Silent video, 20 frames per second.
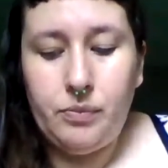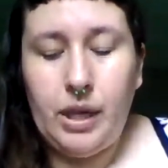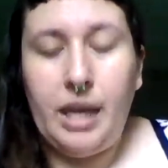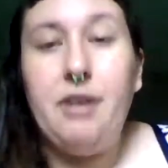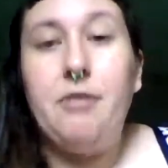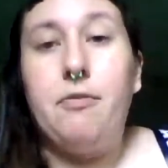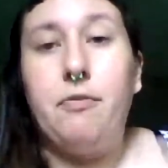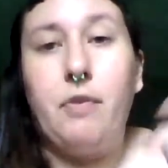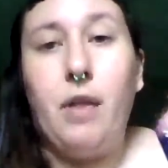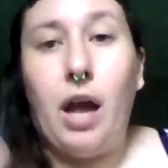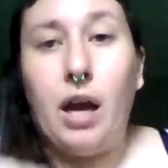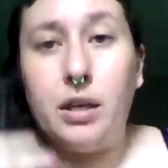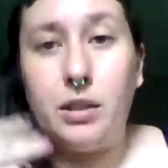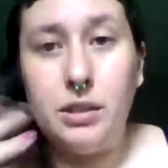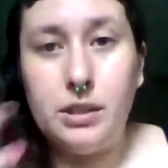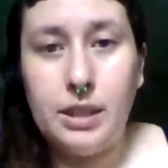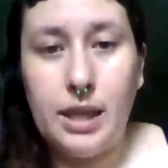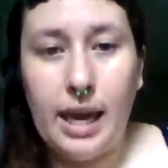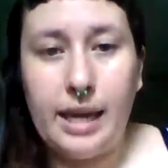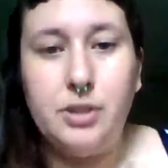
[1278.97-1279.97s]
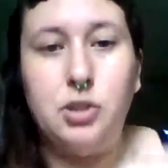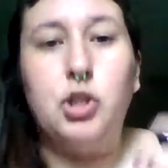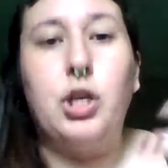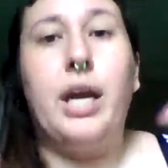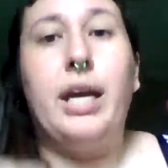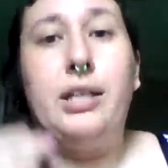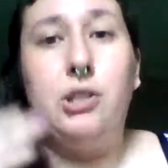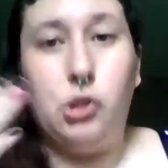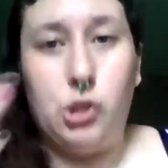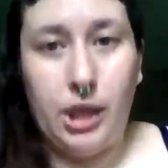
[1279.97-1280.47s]
in flux and
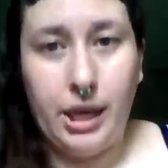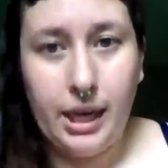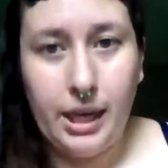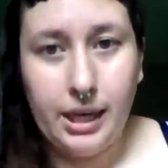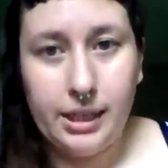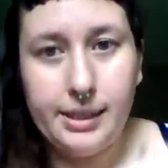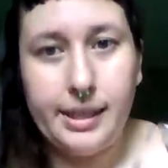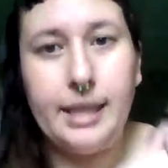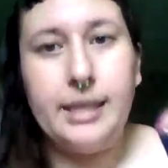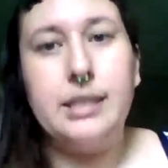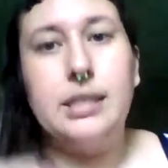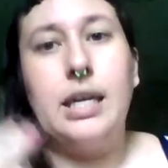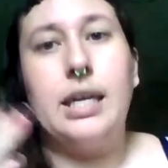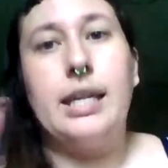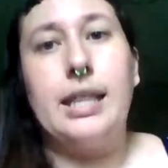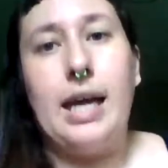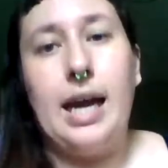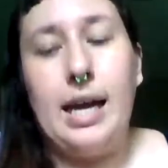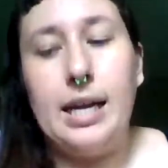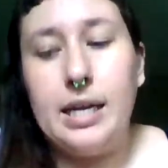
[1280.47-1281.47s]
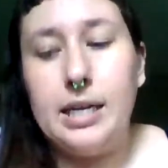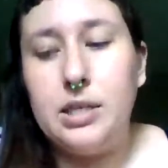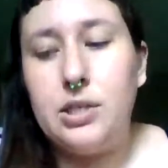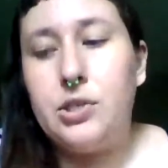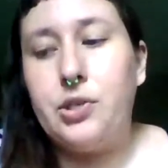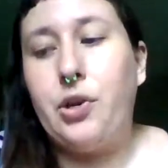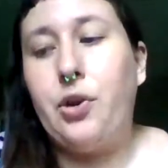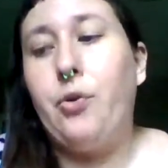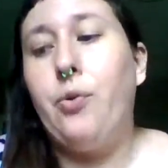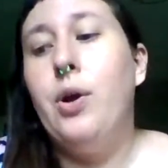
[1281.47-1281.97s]
changing and things like that. And
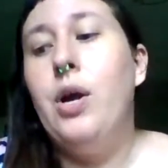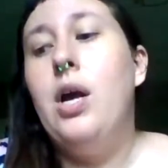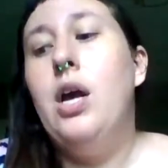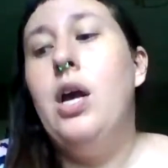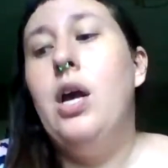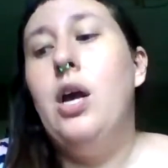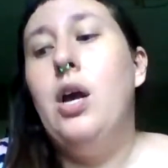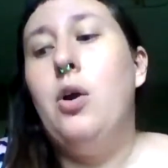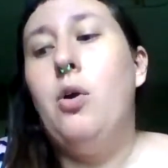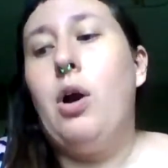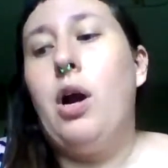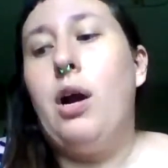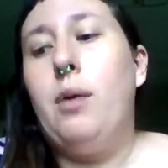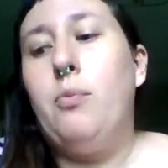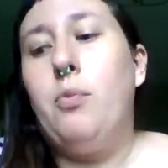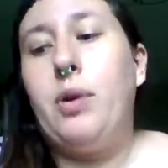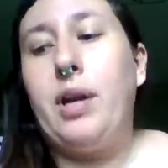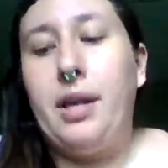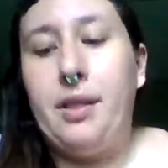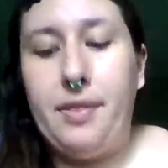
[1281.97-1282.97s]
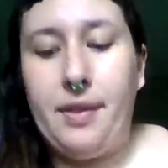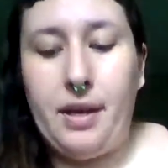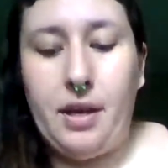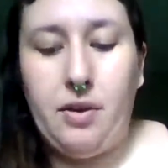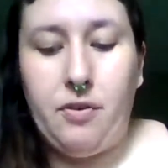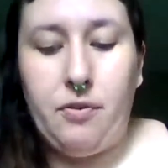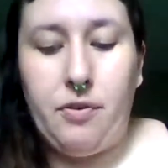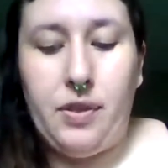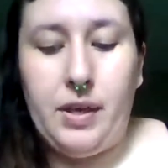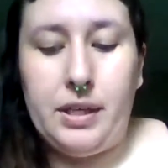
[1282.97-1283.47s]
so um, when I think
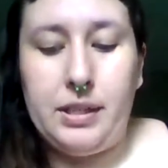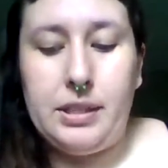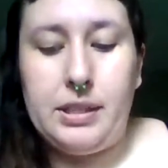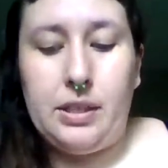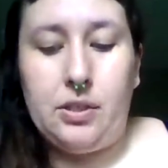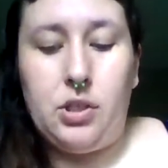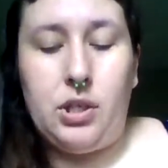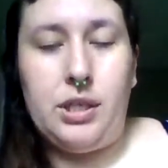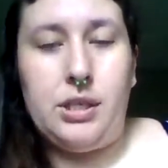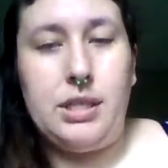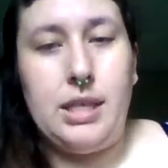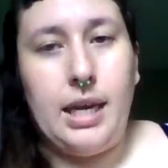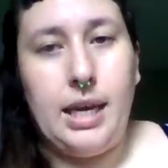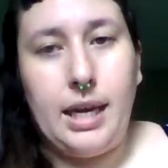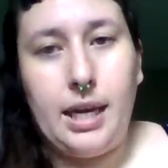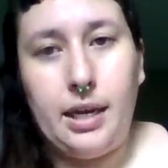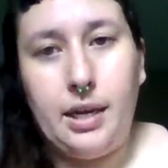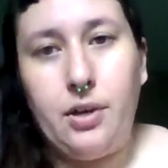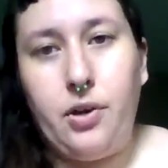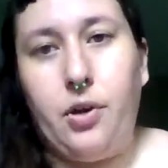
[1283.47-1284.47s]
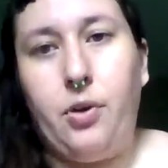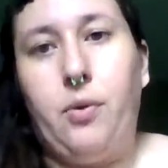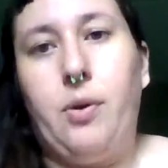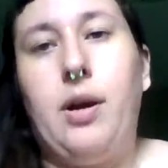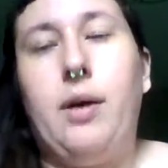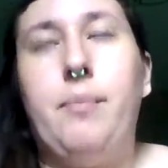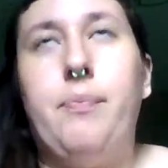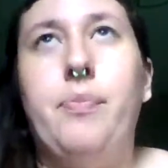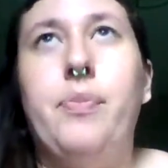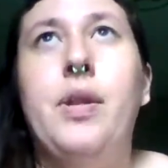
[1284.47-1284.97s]
of things such as like, you know,
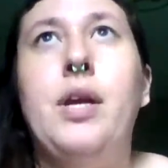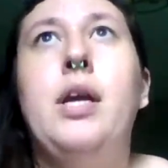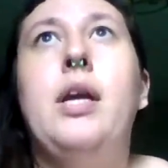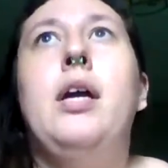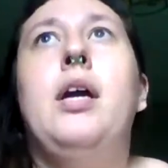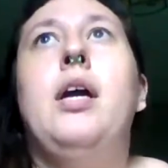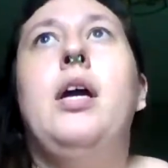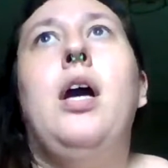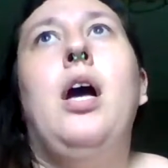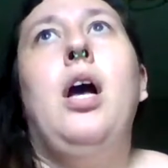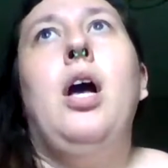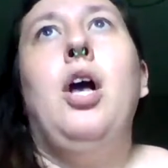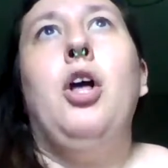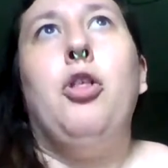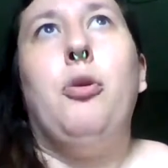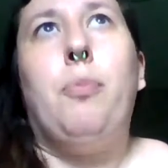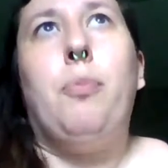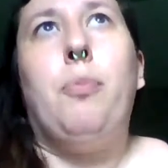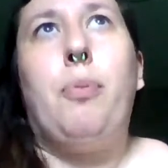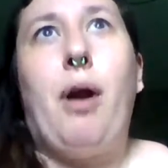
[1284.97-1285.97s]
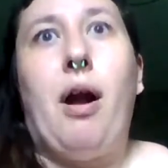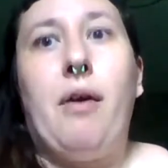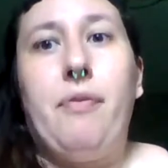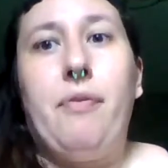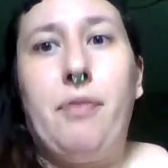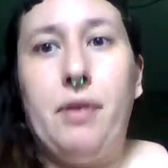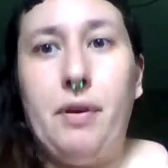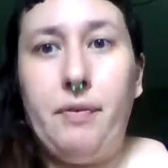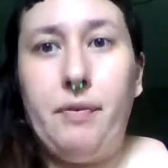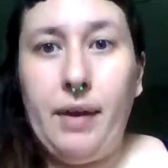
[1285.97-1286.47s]
um, the Prophet of
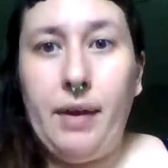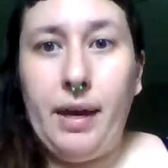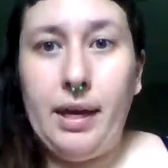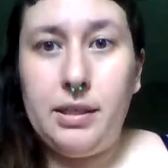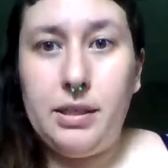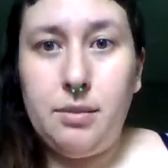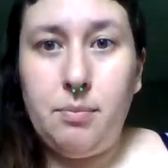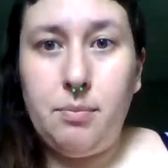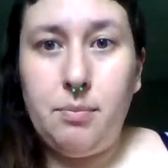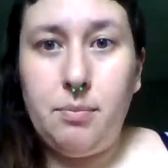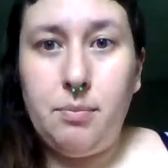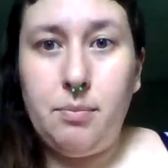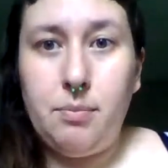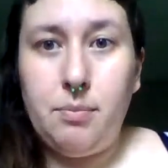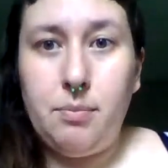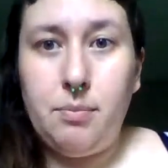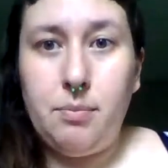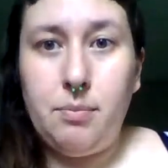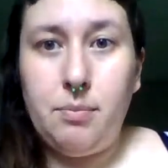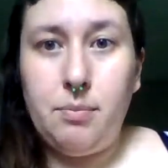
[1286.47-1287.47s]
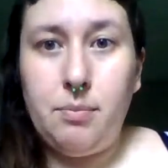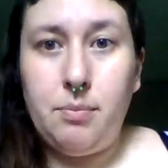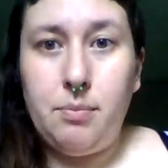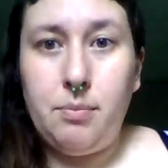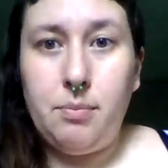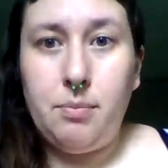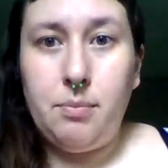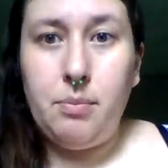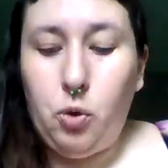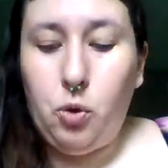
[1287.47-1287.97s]
Handsome Lake, who was who
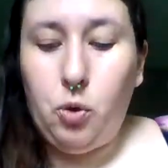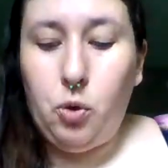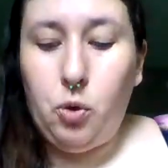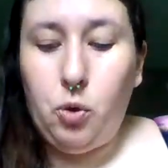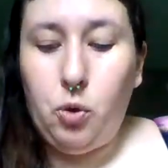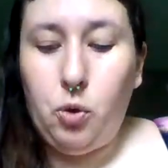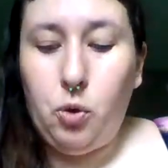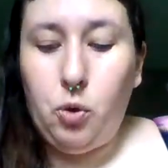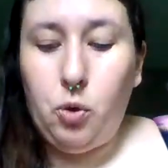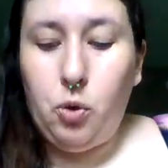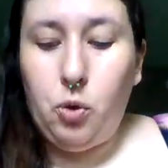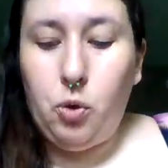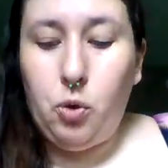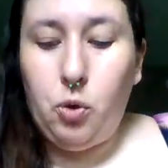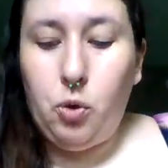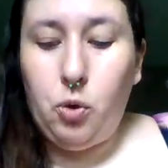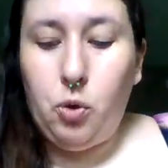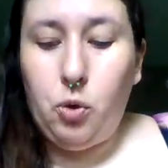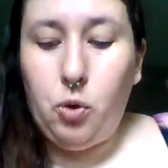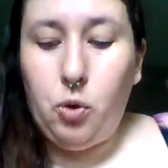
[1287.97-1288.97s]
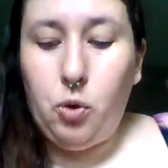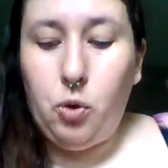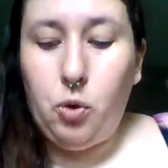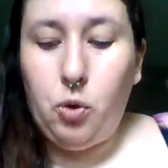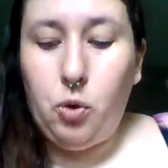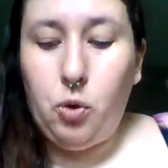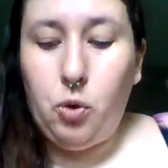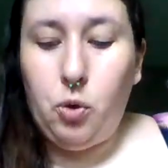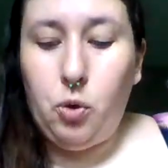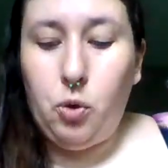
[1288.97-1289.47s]
who, uh, you know,
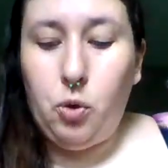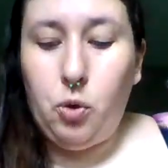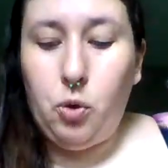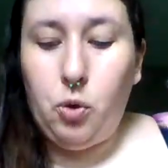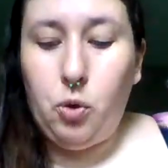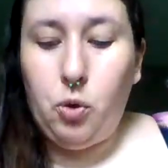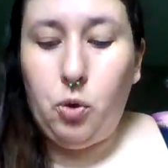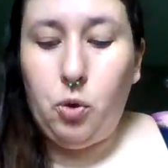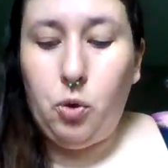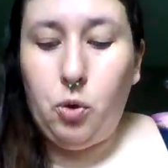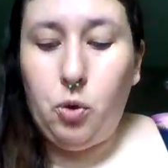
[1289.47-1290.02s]
he, he